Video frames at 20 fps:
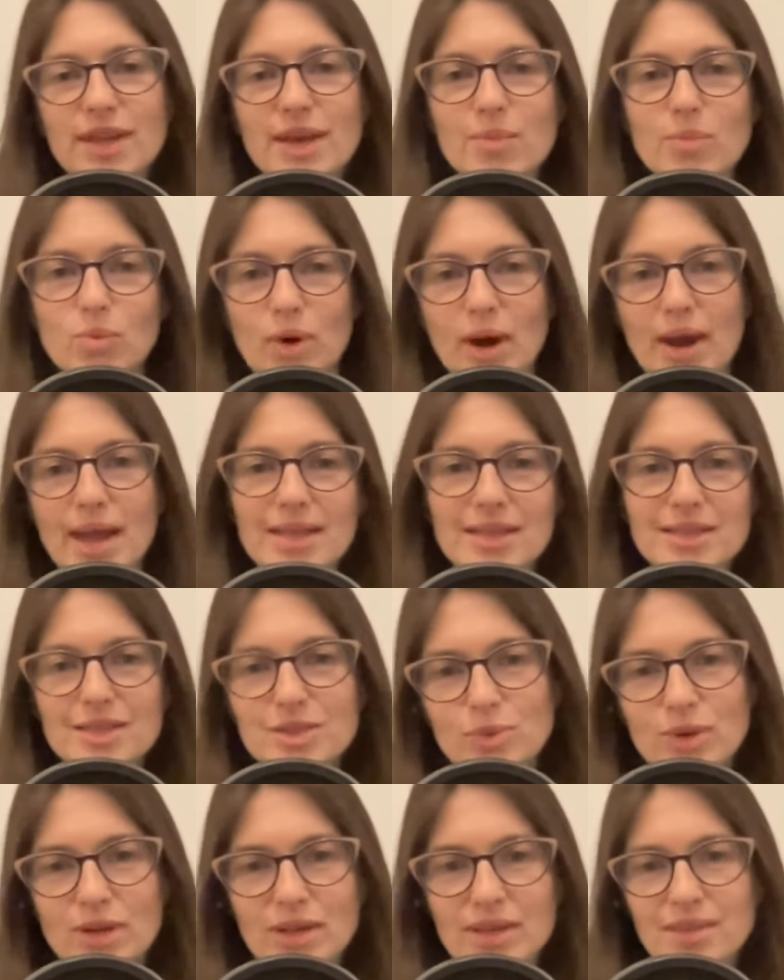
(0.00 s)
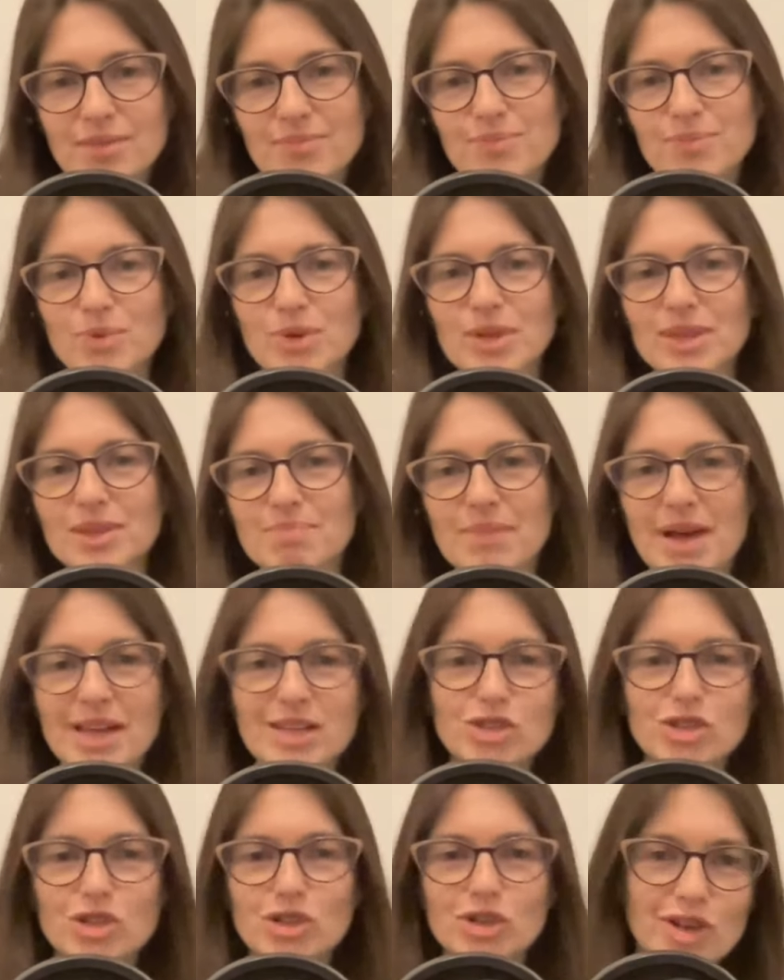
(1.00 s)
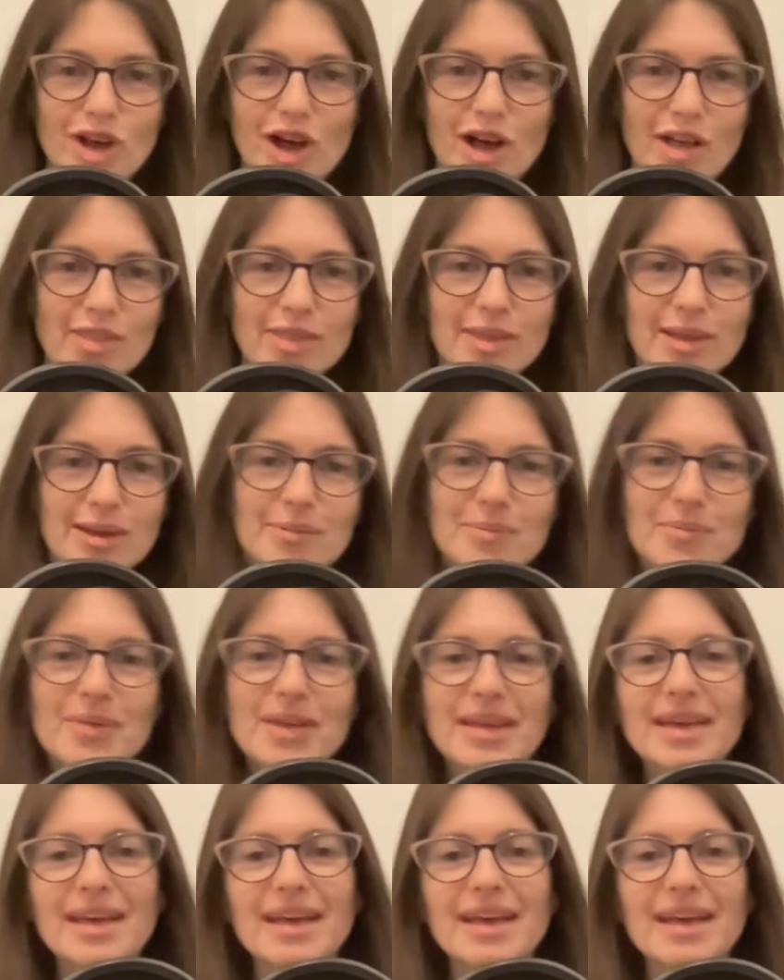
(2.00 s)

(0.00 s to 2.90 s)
like brains with with muscles on them.